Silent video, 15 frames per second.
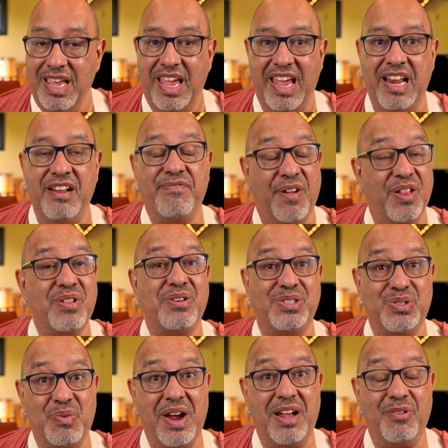And if all
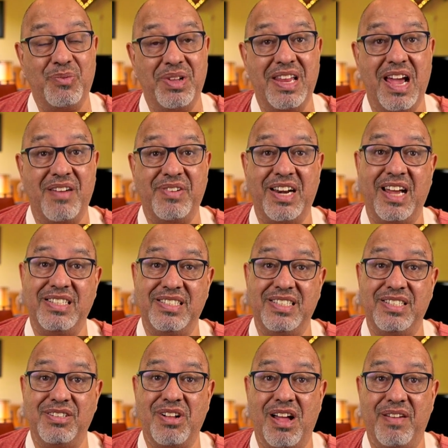goes well, we'll have a nice
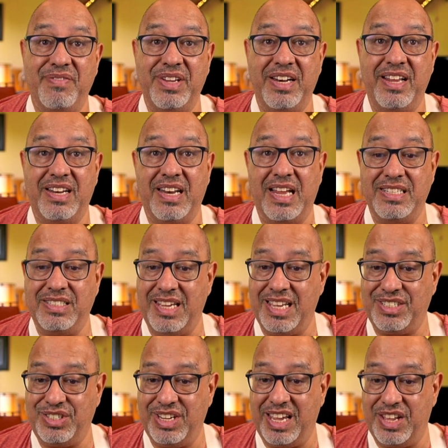little Coffee and Headlines
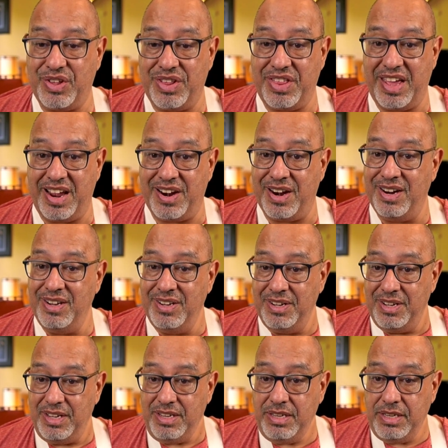get together there.
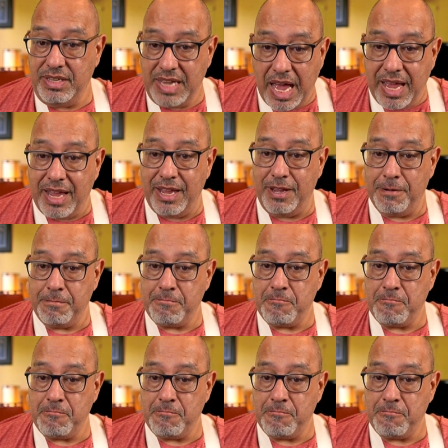Yay.